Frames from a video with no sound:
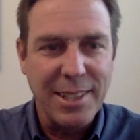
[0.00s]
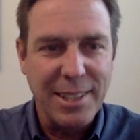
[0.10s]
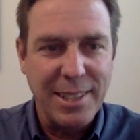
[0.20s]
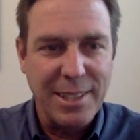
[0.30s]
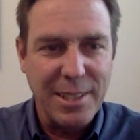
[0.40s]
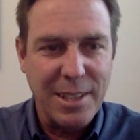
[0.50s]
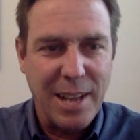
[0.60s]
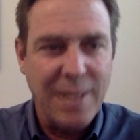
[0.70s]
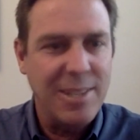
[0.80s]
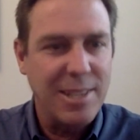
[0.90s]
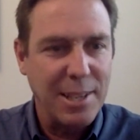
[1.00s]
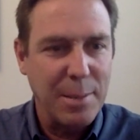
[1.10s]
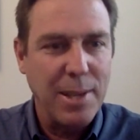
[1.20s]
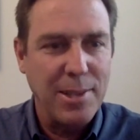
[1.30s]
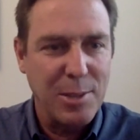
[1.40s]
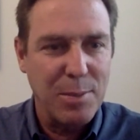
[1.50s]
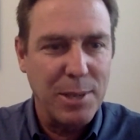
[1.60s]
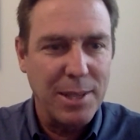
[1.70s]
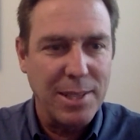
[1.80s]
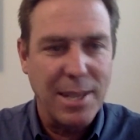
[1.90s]
It constantly amazes
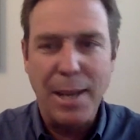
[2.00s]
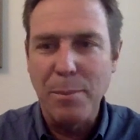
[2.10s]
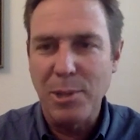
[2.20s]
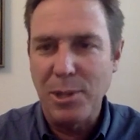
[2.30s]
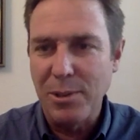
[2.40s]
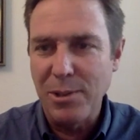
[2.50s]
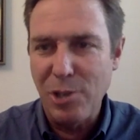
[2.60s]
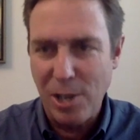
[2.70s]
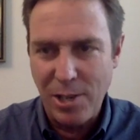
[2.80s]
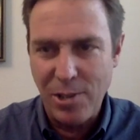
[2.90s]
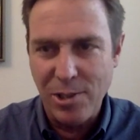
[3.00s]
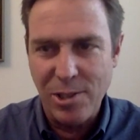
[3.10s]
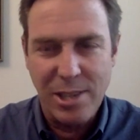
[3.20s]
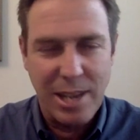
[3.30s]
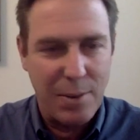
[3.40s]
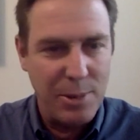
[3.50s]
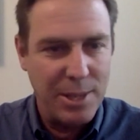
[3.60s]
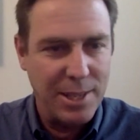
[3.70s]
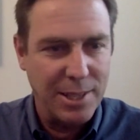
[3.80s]
me the time zone changes and how we can